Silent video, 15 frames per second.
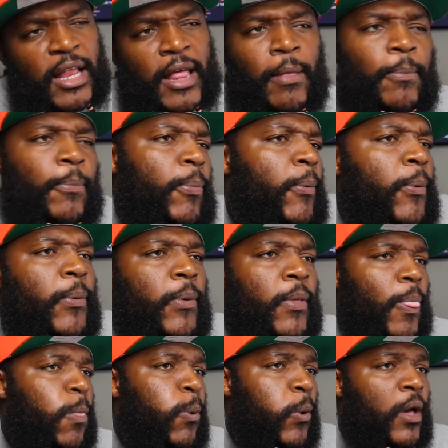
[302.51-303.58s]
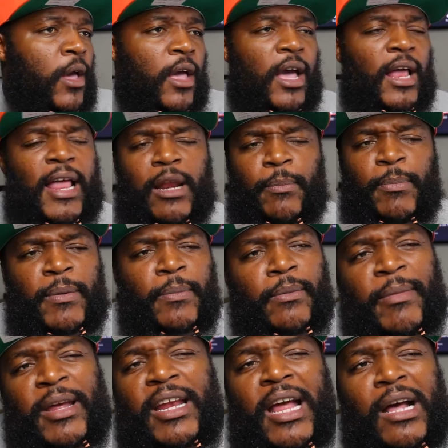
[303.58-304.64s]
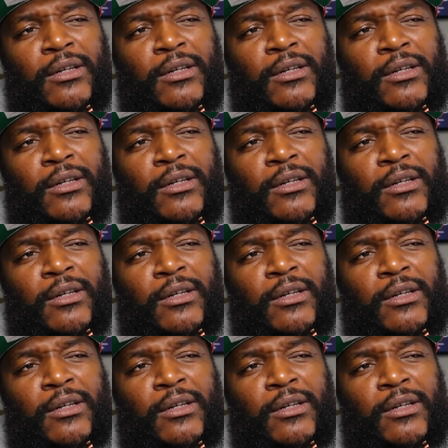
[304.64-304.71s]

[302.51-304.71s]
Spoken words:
Like, a lot of people, man,